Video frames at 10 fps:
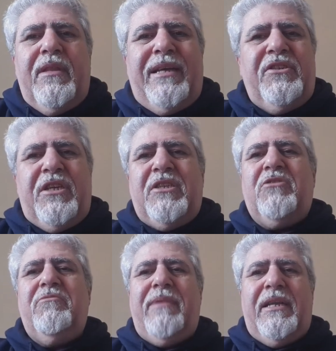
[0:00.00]
Not
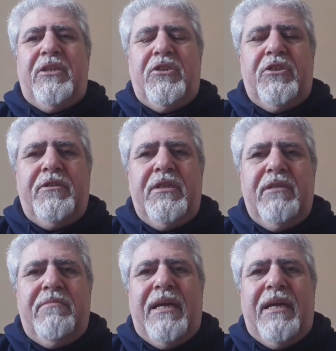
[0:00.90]
just to manage. Yeah?